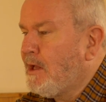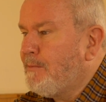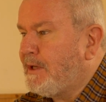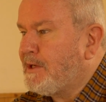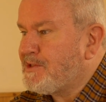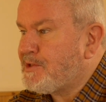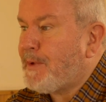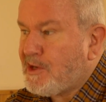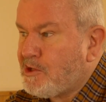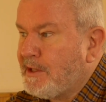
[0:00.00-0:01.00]
Because
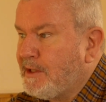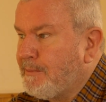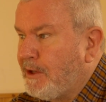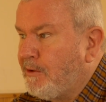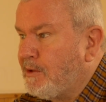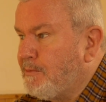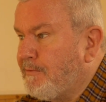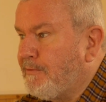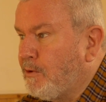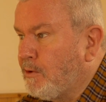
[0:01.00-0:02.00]
especially in the period
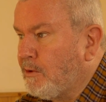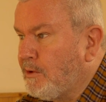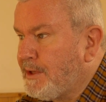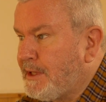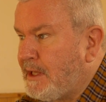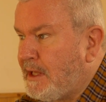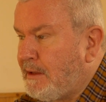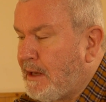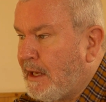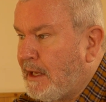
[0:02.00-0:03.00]
before the
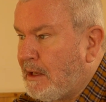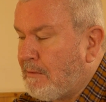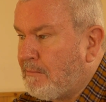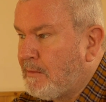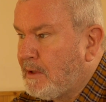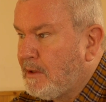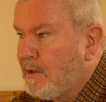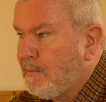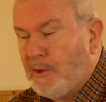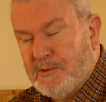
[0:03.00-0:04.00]

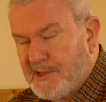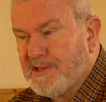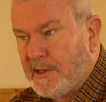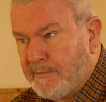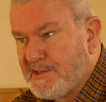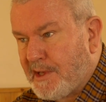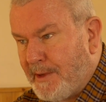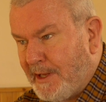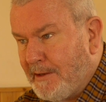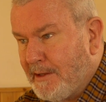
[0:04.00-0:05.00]
postal service came
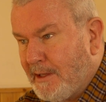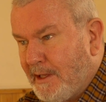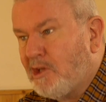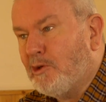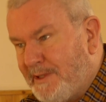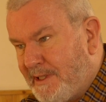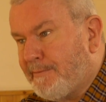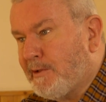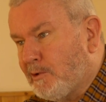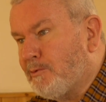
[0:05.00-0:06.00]
in, it could be
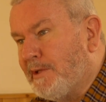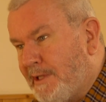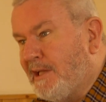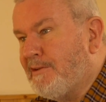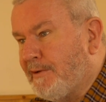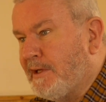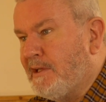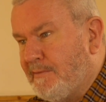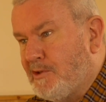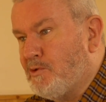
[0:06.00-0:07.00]
difficult to identify
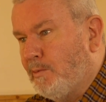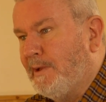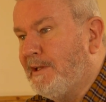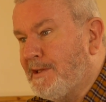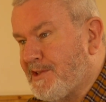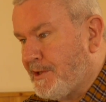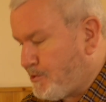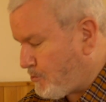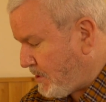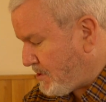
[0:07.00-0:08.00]
individual buildings on a
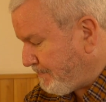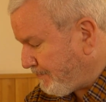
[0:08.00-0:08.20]
street.